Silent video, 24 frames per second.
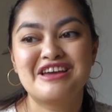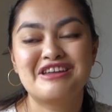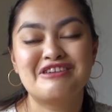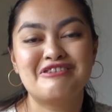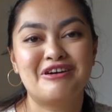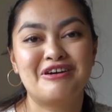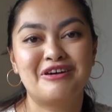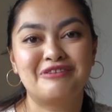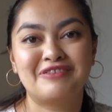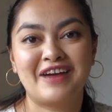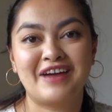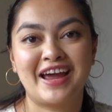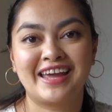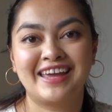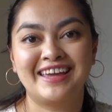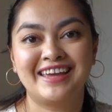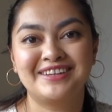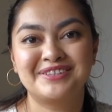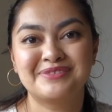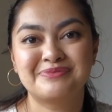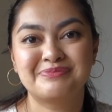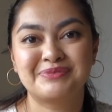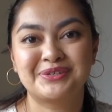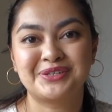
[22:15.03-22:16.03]

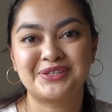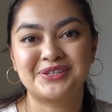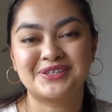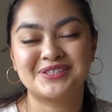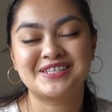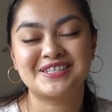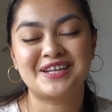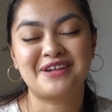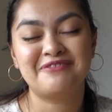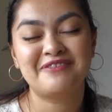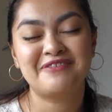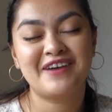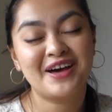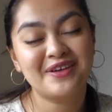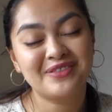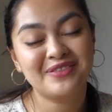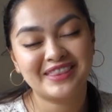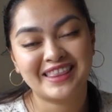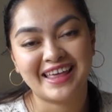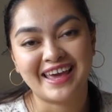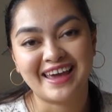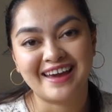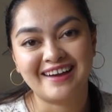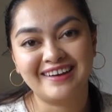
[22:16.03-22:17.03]
nerve-wracking to put yourself
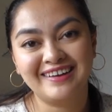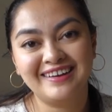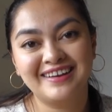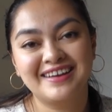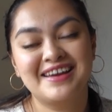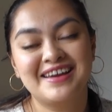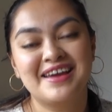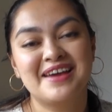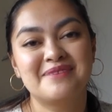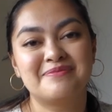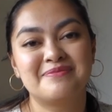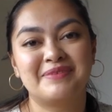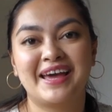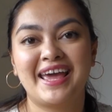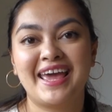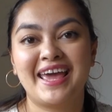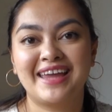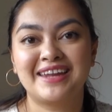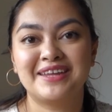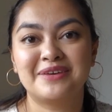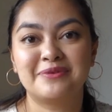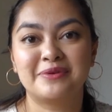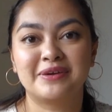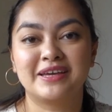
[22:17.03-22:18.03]
out there. But
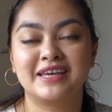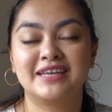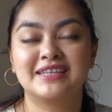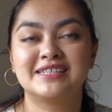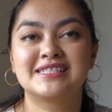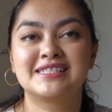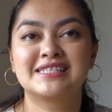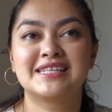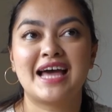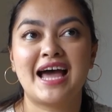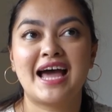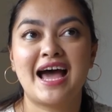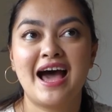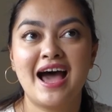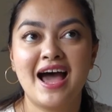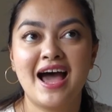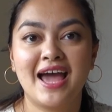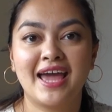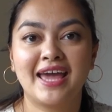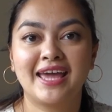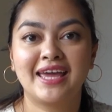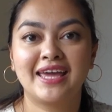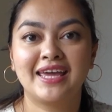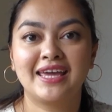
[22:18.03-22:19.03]
anyways,
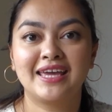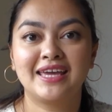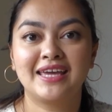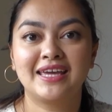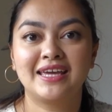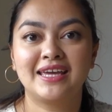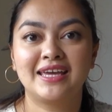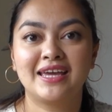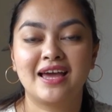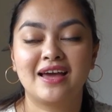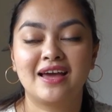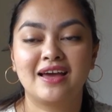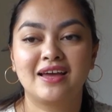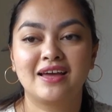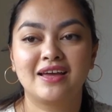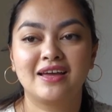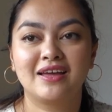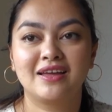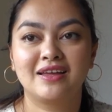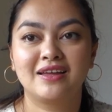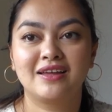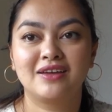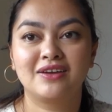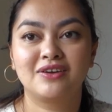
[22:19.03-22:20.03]
I
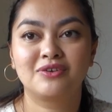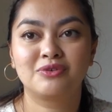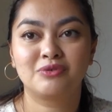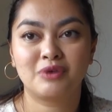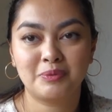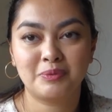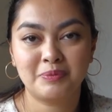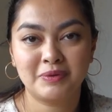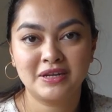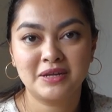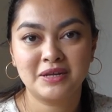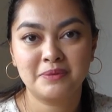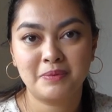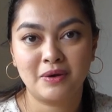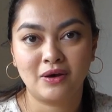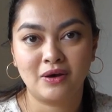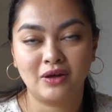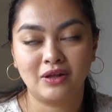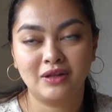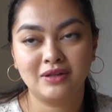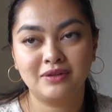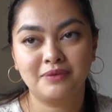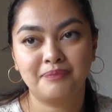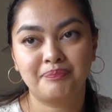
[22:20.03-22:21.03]
grew up in
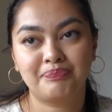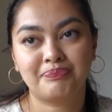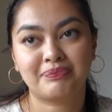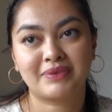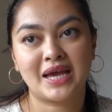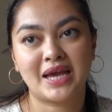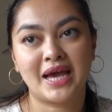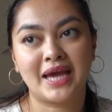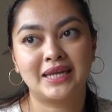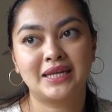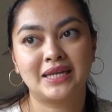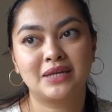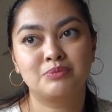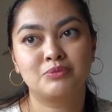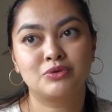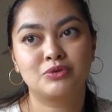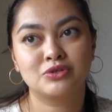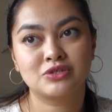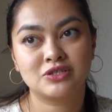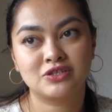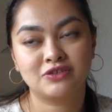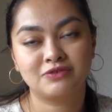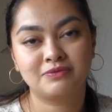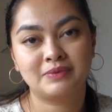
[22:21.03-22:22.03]
Nepal. I did
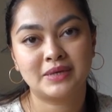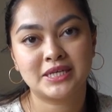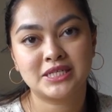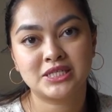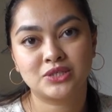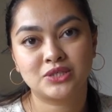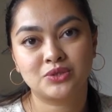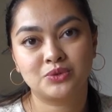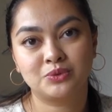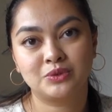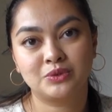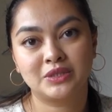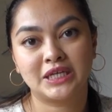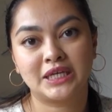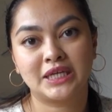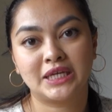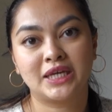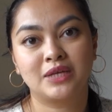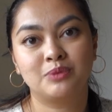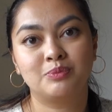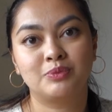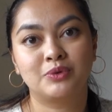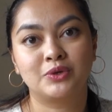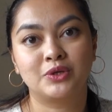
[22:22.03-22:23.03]
most of my schooling
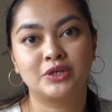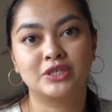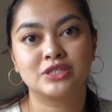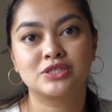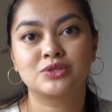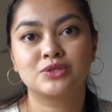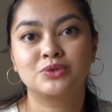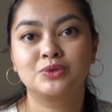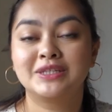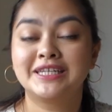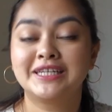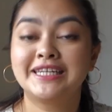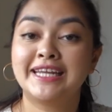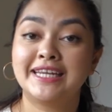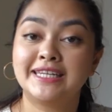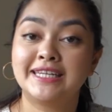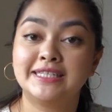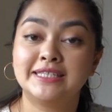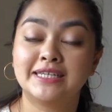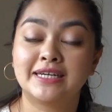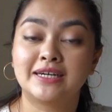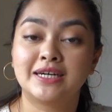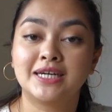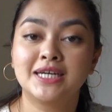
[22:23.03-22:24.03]
in boarding school in
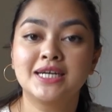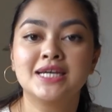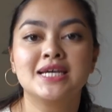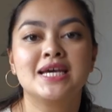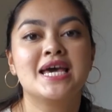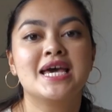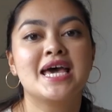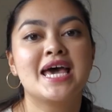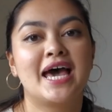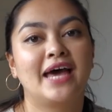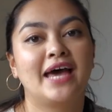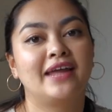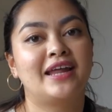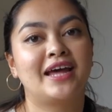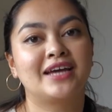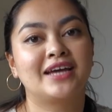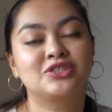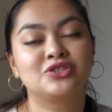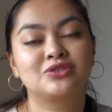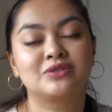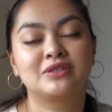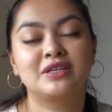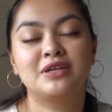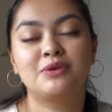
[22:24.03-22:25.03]
India, and
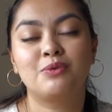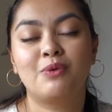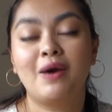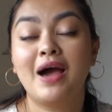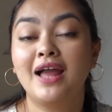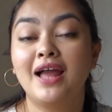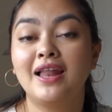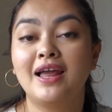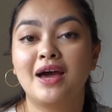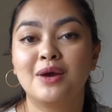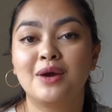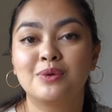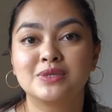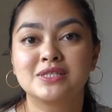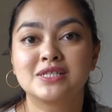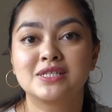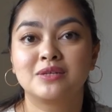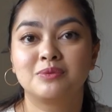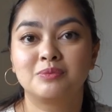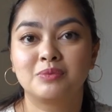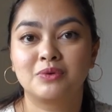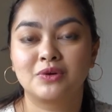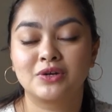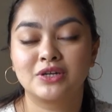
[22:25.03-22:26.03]
actually while I was
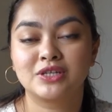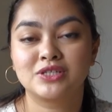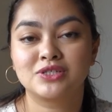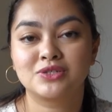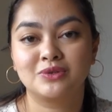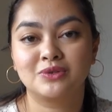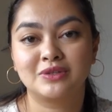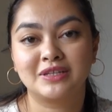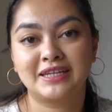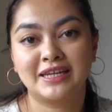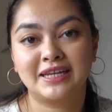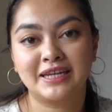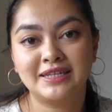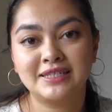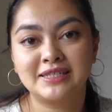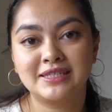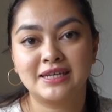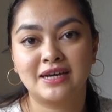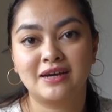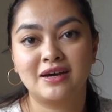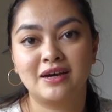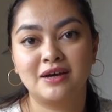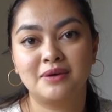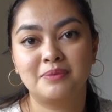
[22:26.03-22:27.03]
in boarding school in
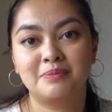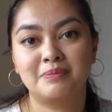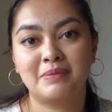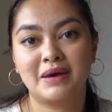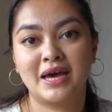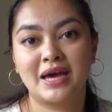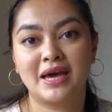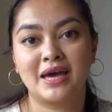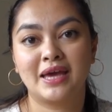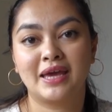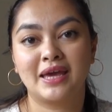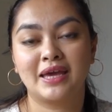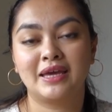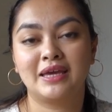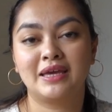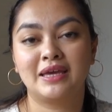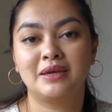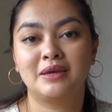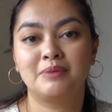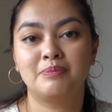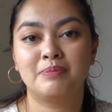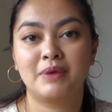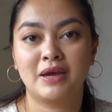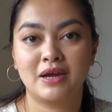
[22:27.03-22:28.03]
India,
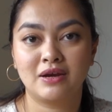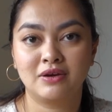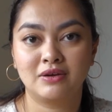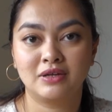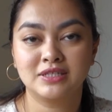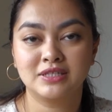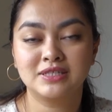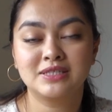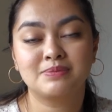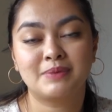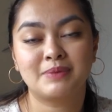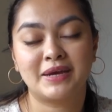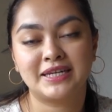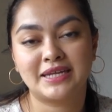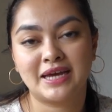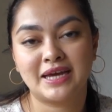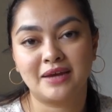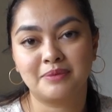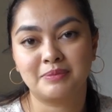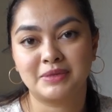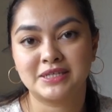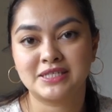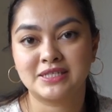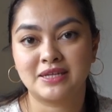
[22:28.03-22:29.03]
my parents, my
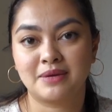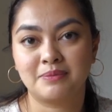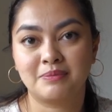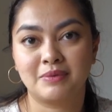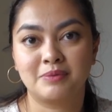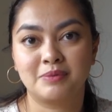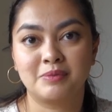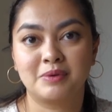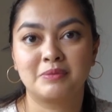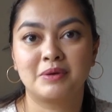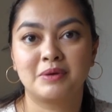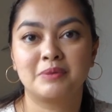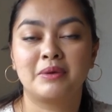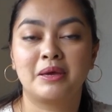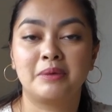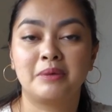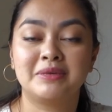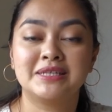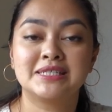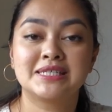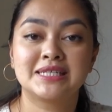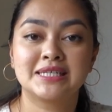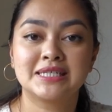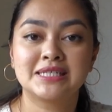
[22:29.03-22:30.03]
dad, my stepmom, and my
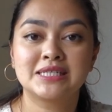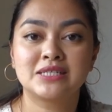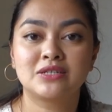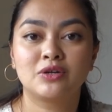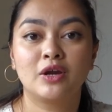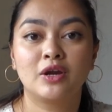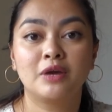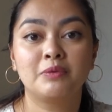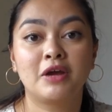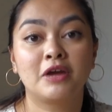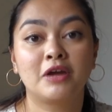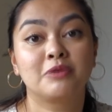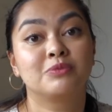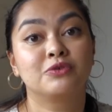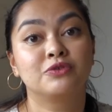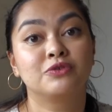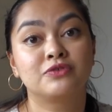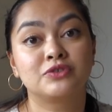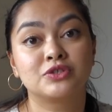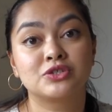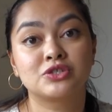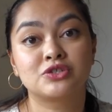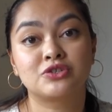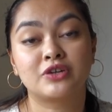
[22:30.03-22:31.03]
baby sister had
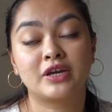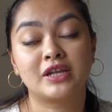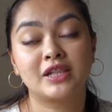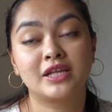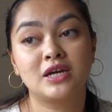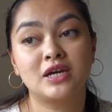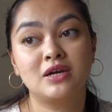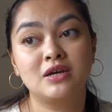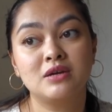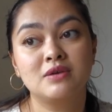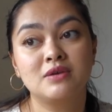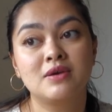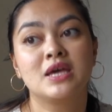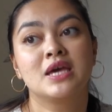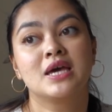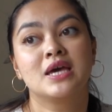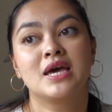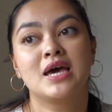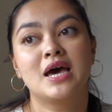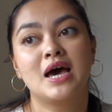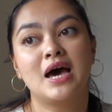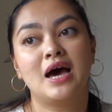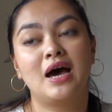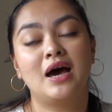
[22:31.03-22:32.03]
moved to Australia
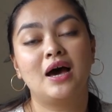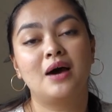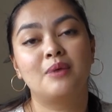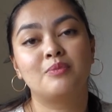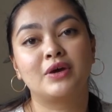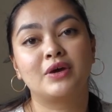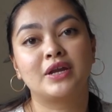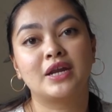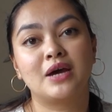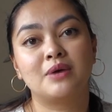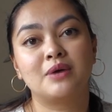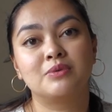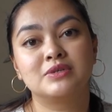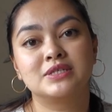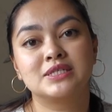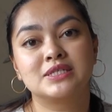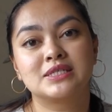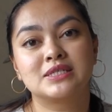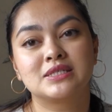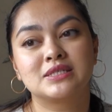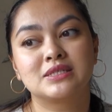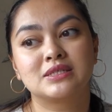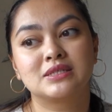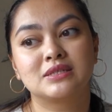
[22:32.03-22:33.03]
when I
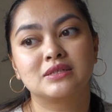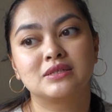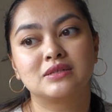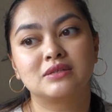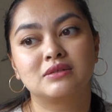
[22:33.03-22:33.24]
was